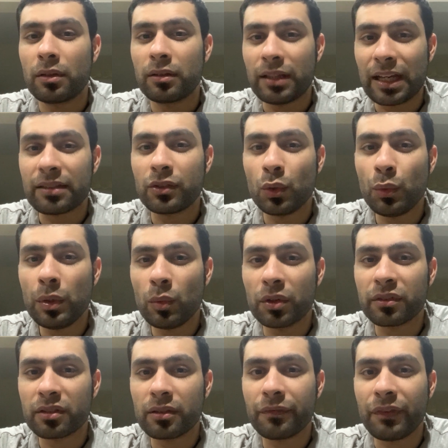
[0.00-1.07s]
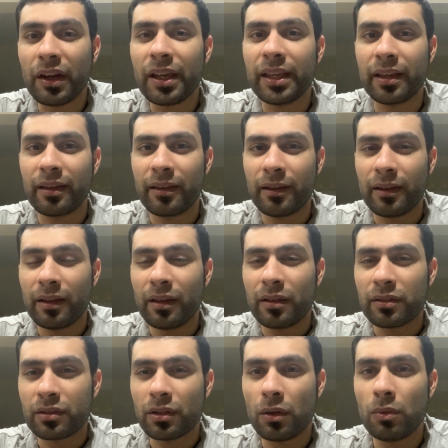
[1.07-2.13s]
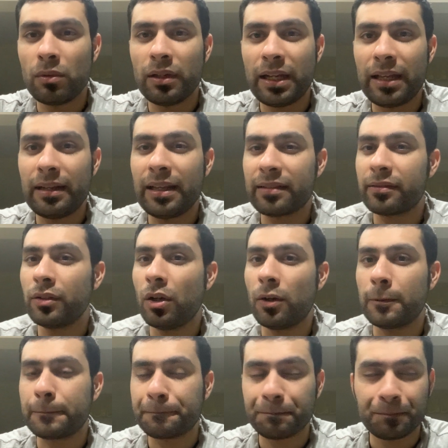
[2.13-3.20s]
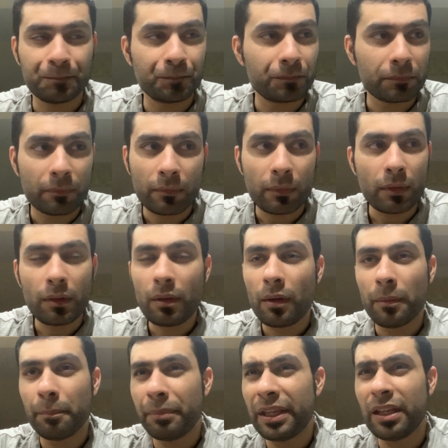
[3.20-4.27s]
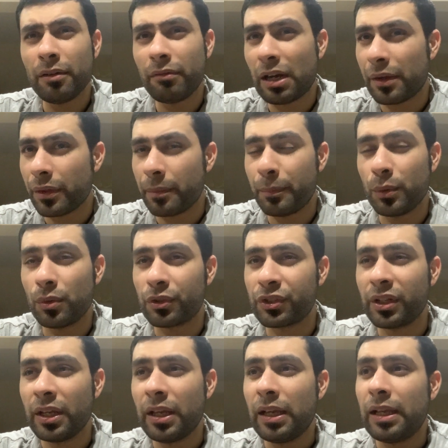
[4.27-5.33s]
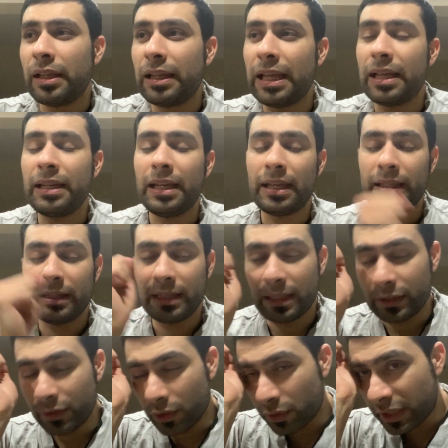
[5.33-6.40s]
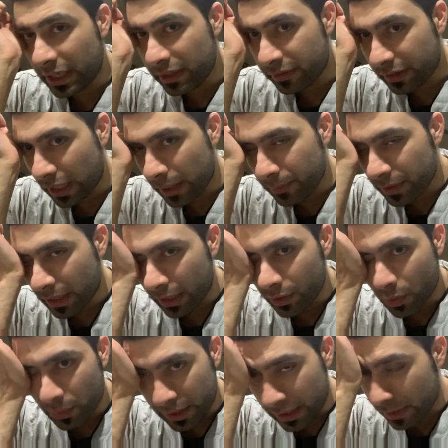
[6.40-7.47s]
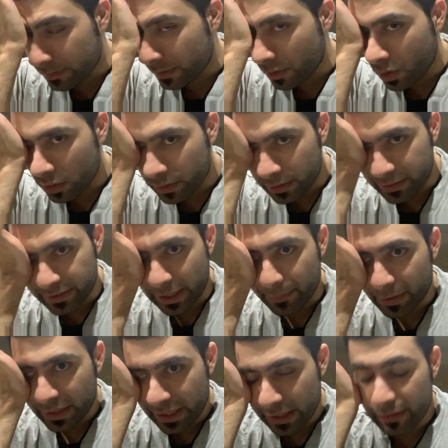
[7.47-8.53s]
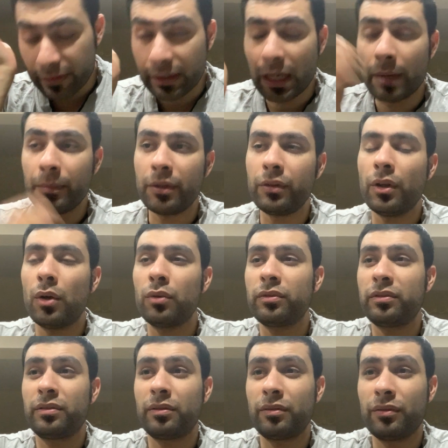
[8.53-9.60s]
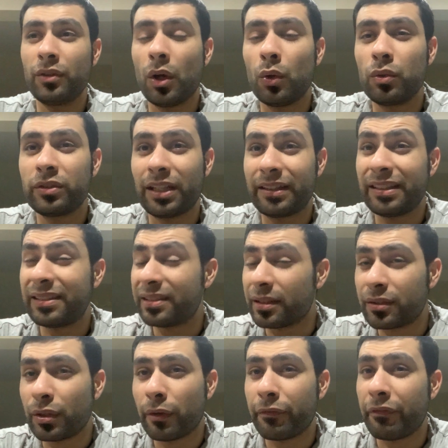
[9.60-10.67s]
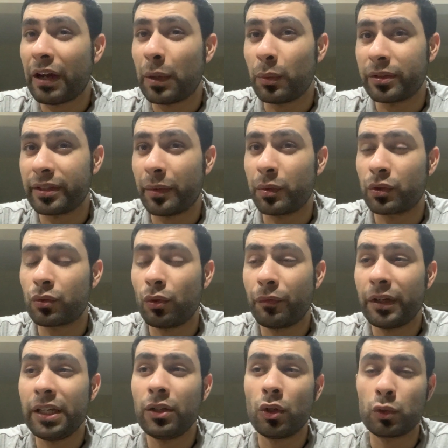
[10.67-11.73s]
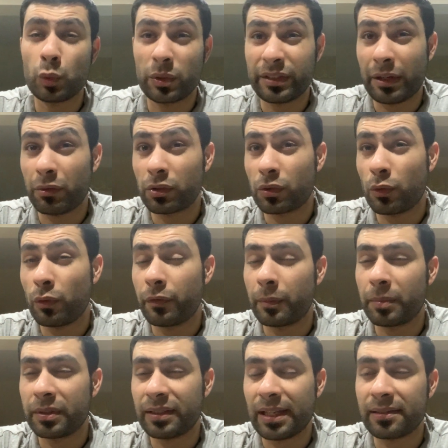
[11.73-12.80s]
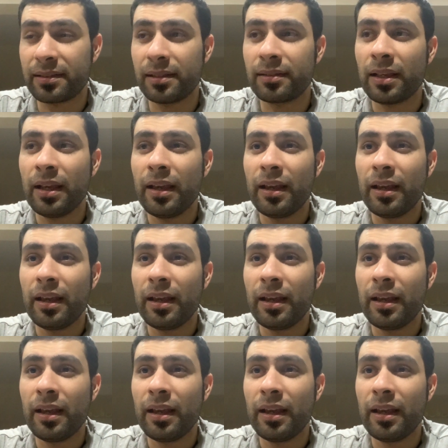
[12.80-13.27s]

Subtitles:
That's who he wants to fight. So let's not beat around the bush. Let you know, Keith Thurman, I know he has a lot to say, but Keith Thurman knows that this is a tough fight with Terence Crawford. He knows what Terence Crawford possesses.